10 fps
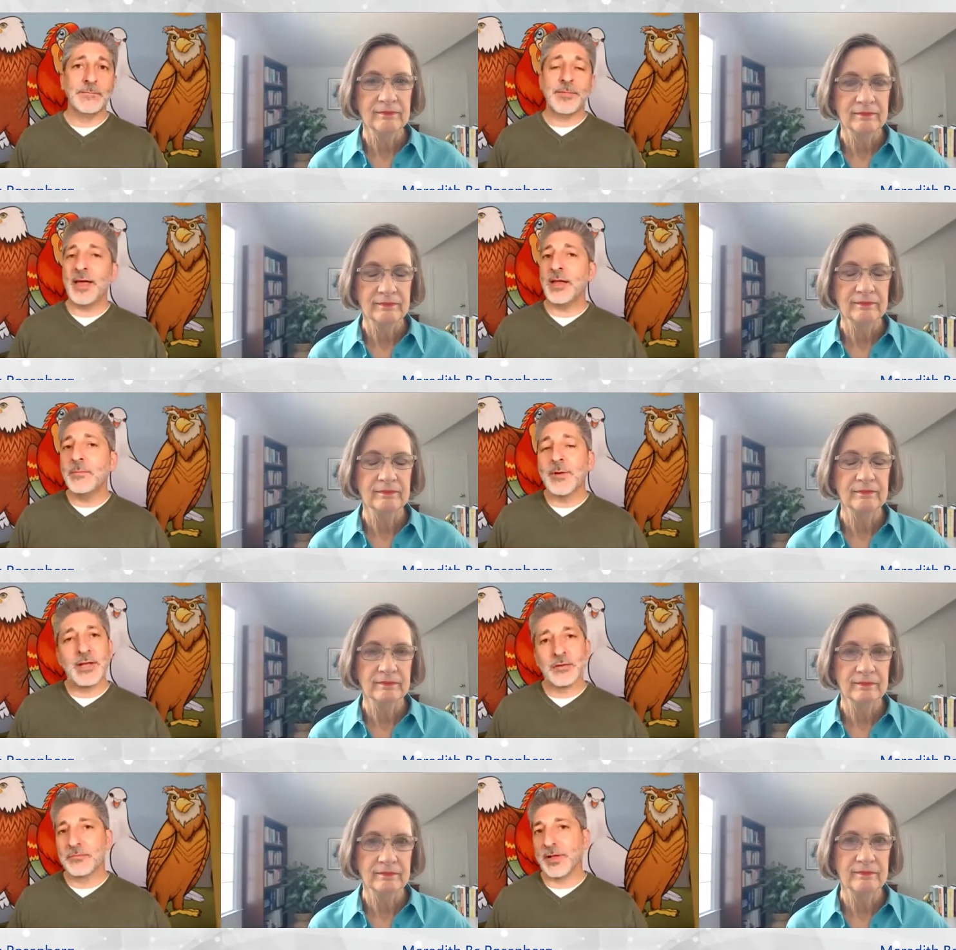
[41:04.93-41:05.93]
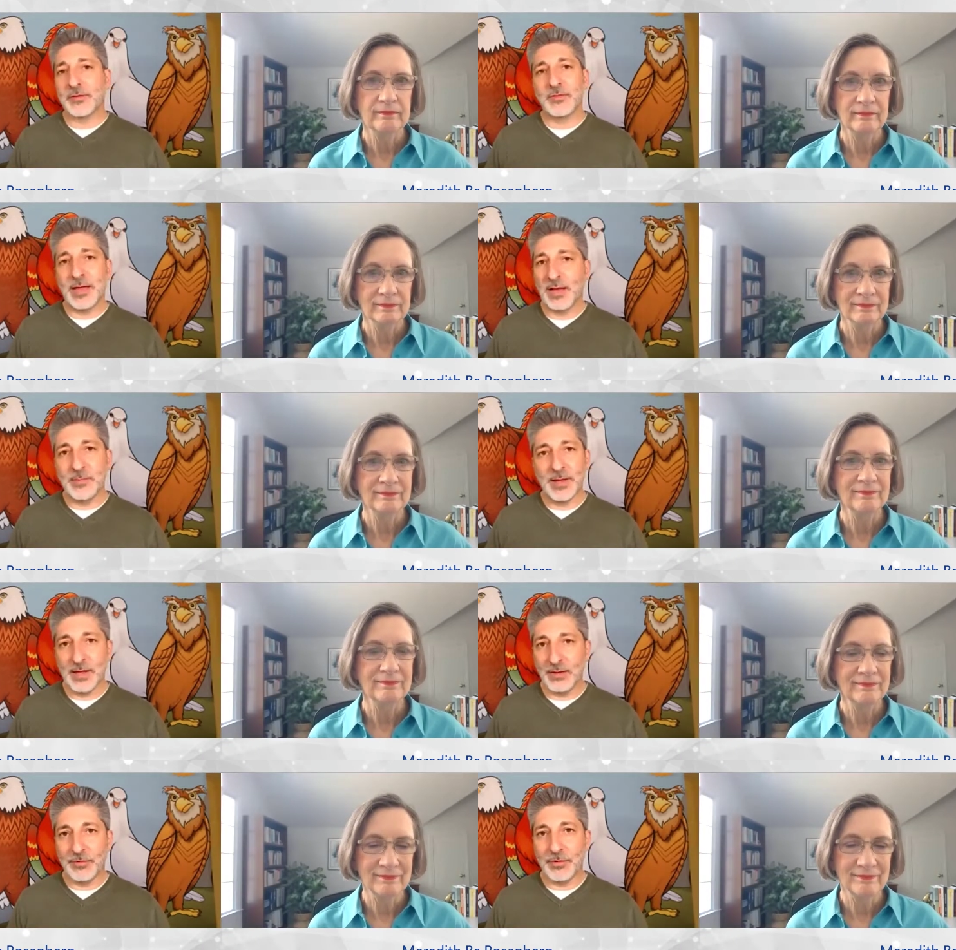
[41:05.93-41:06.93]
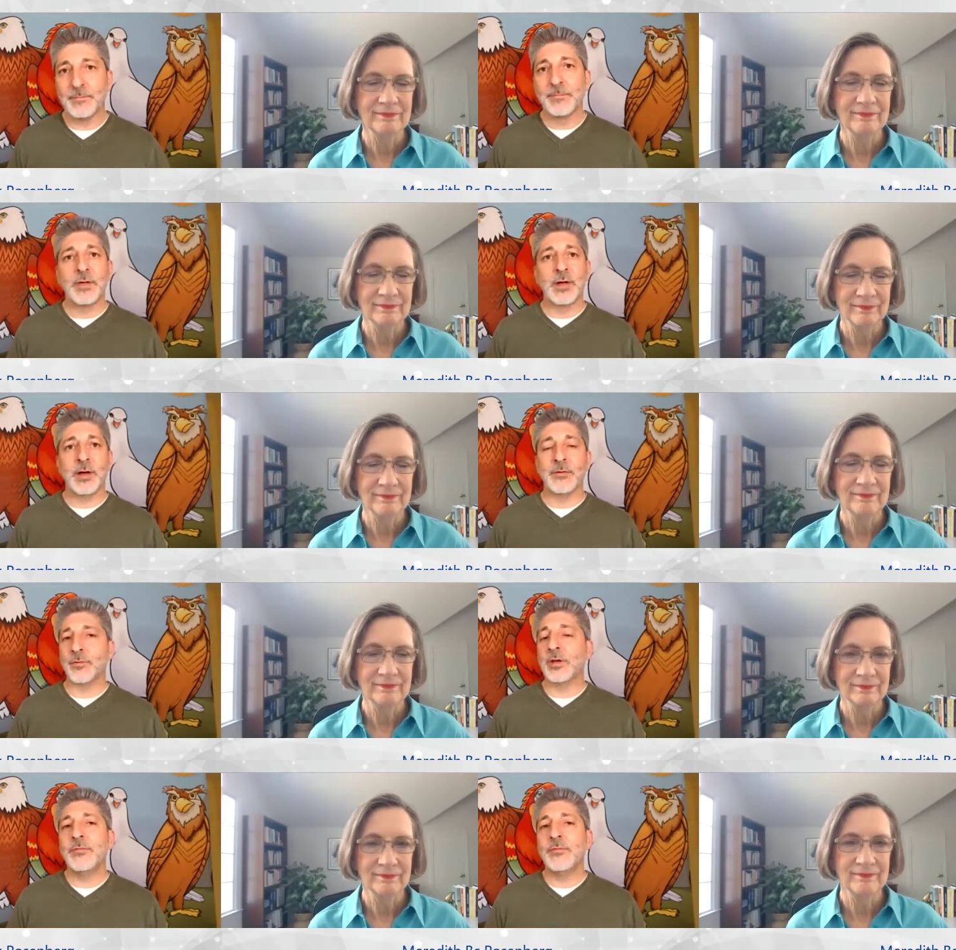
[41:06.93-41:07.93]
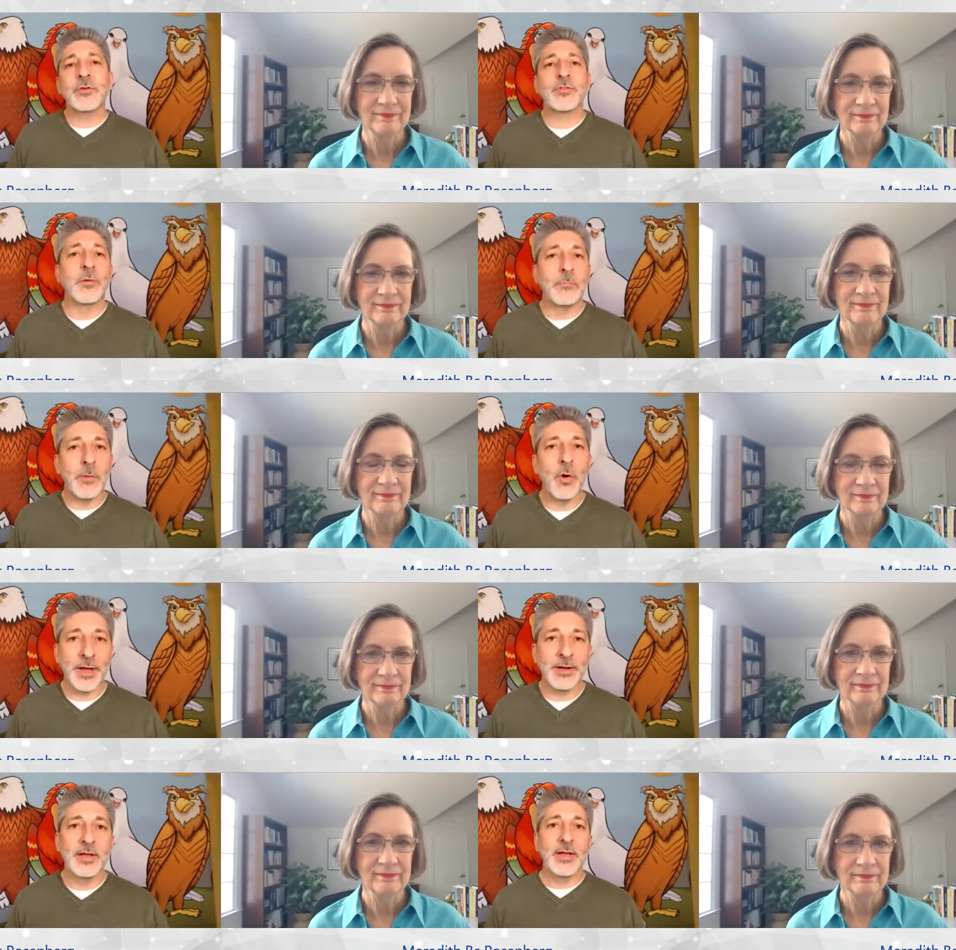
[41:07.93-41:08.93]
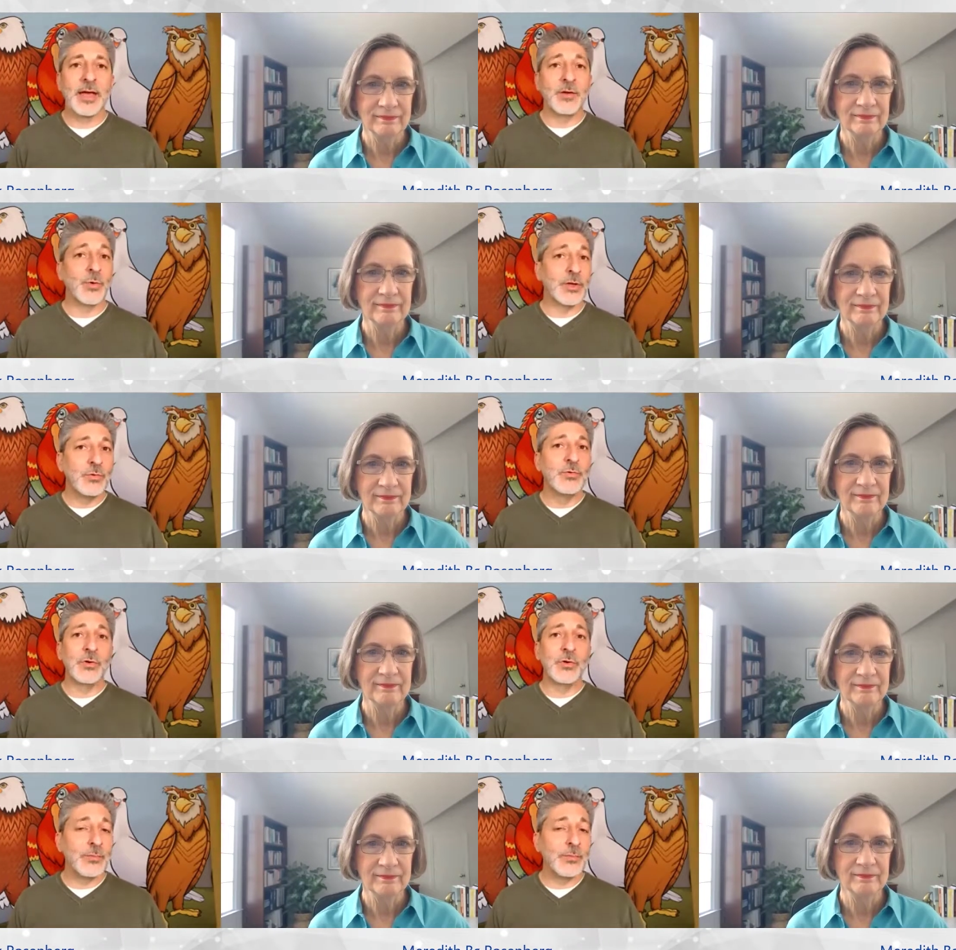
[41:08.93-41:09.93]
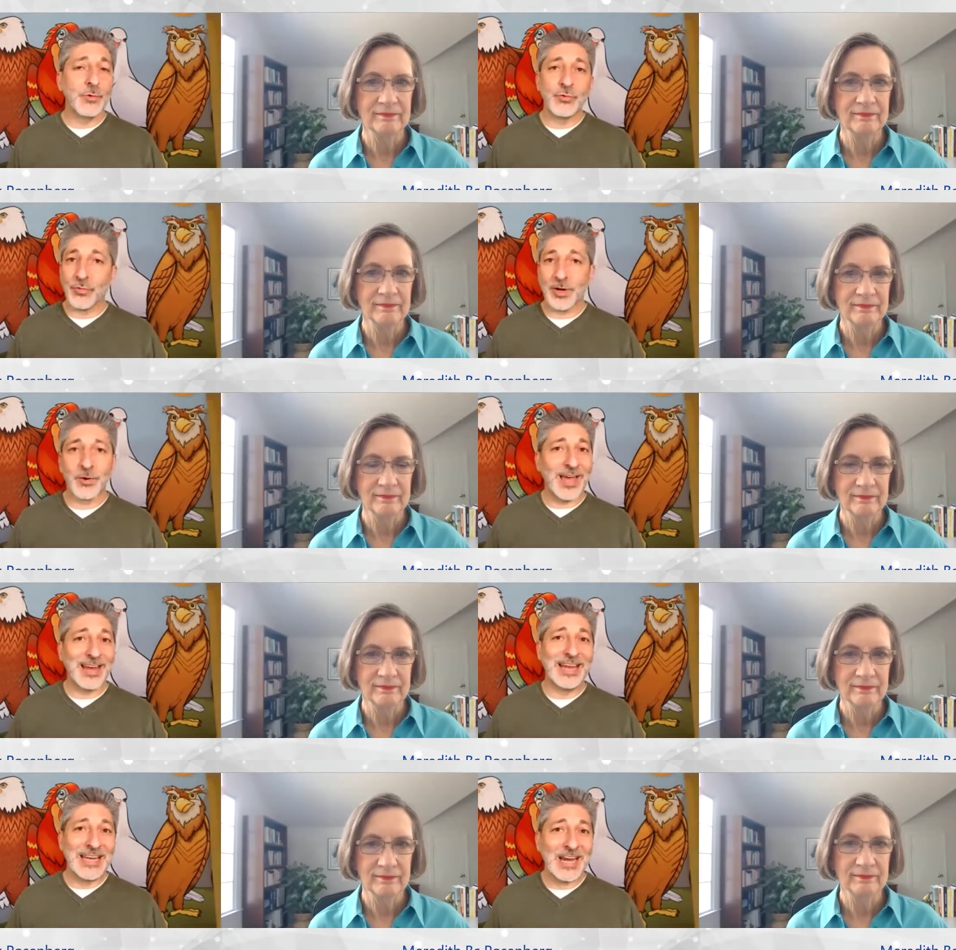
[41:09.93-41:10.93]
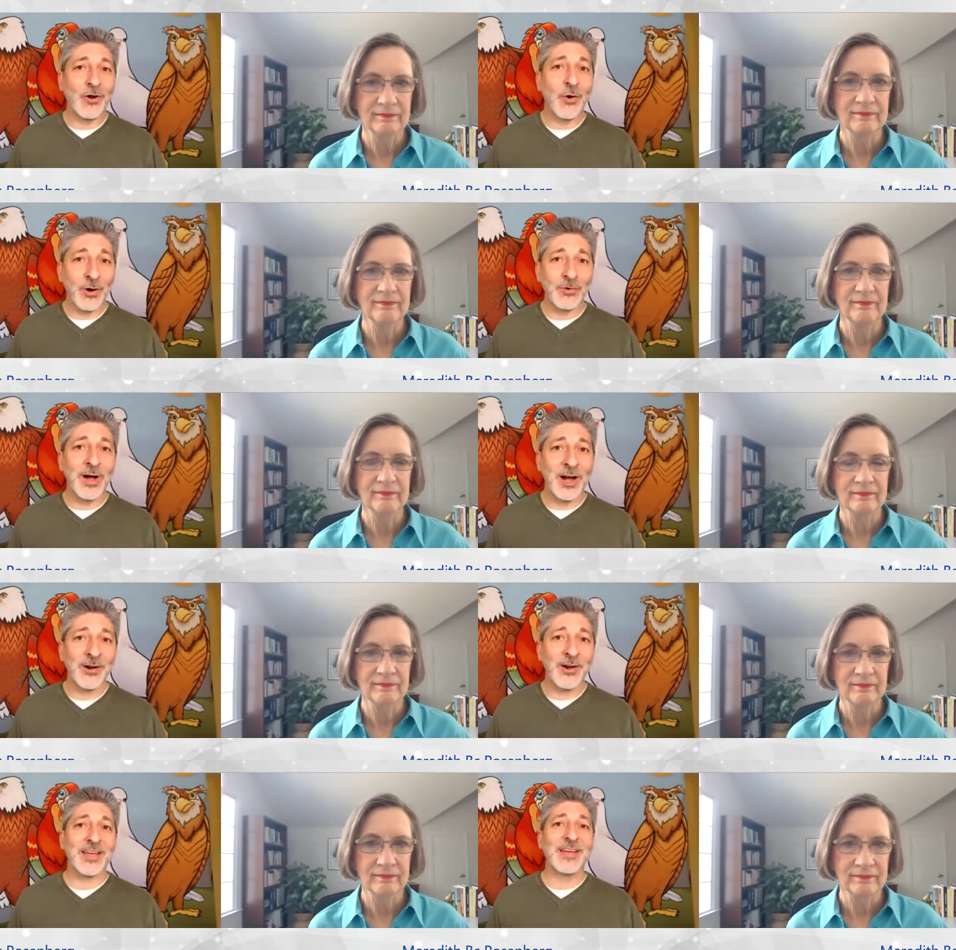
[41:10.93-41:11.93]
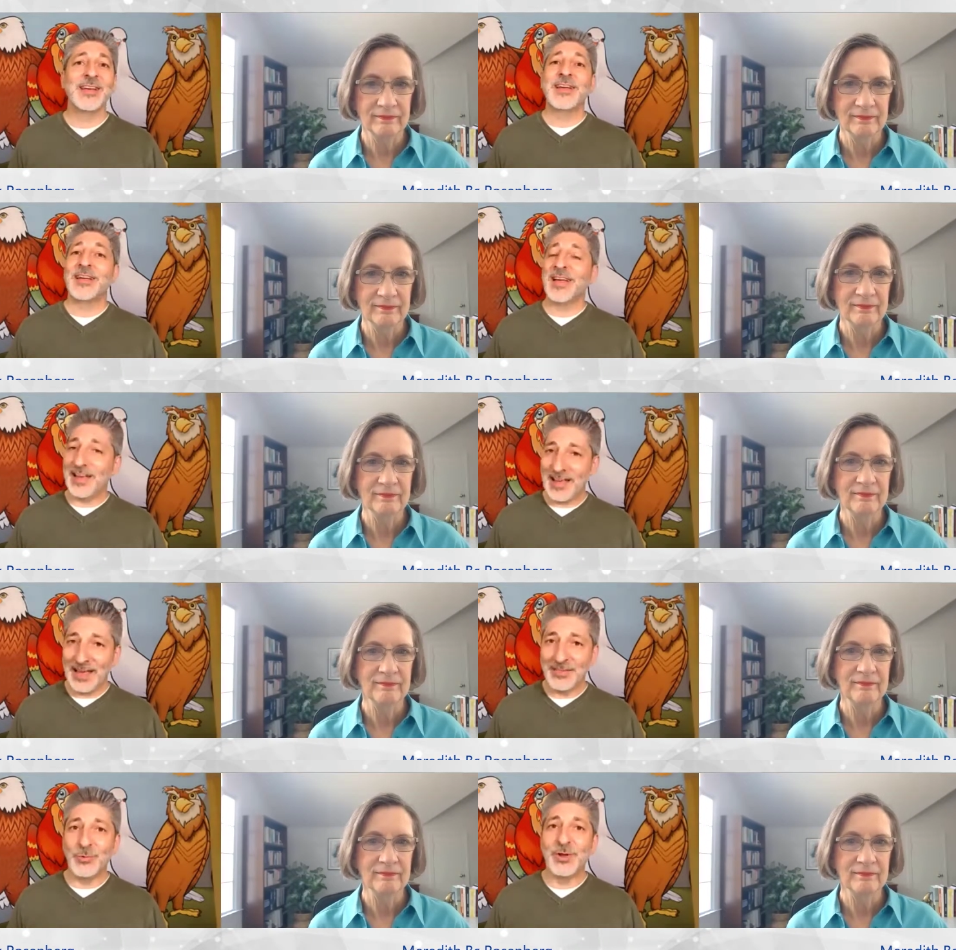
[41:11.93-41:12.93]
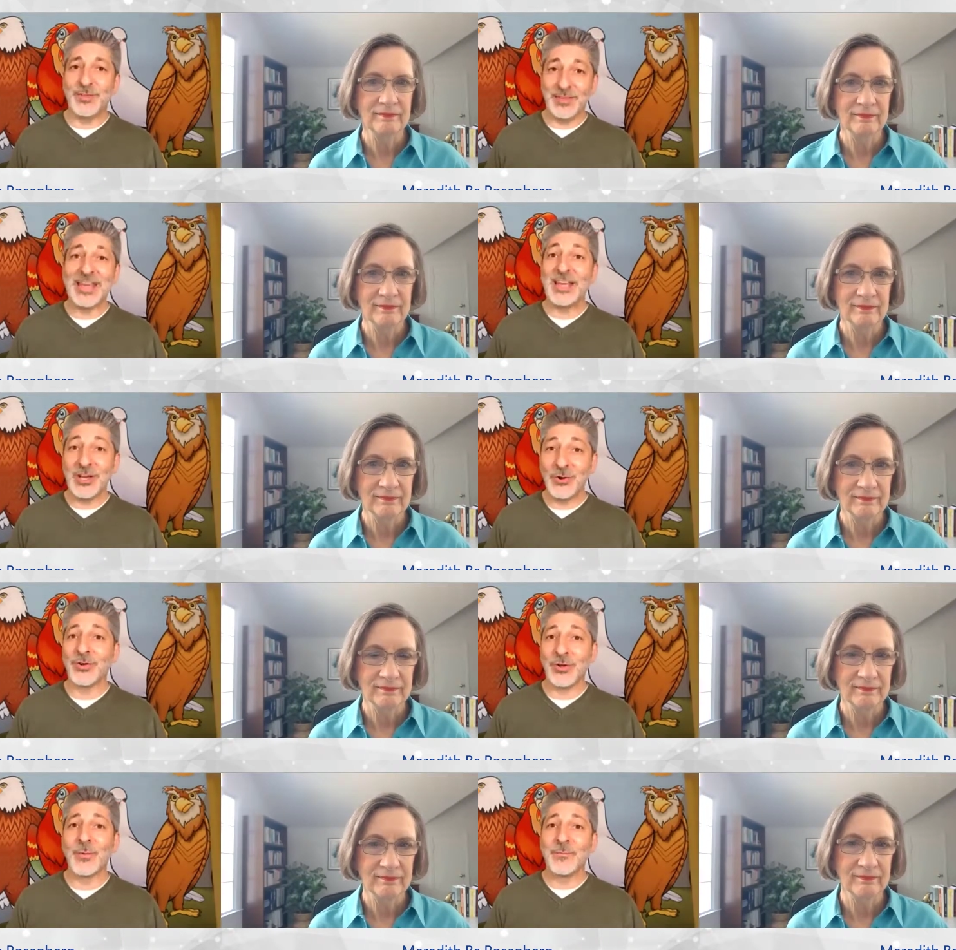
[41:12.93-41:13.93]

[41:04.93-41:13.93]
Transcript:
Speaker 1: Anybody can flex to any behavior for even just a moment. And when you do, you trigger that innate hardwiring, and they hear you.